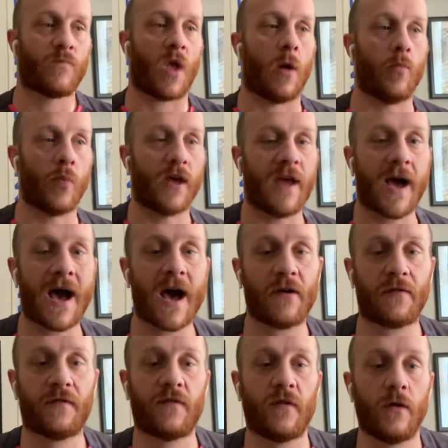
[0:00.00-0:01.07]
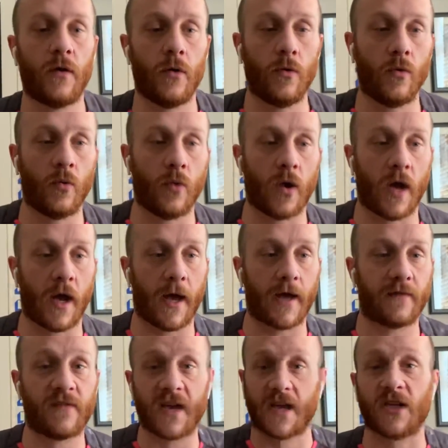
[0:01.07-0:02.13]
And we have to
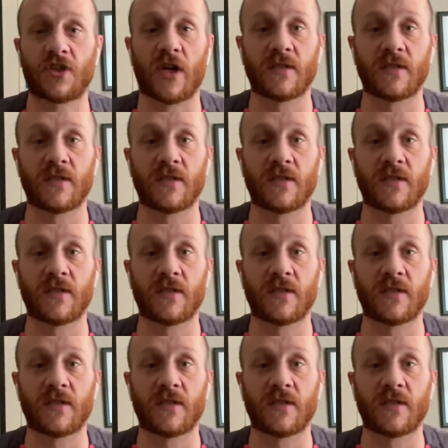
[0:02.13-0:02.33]
take our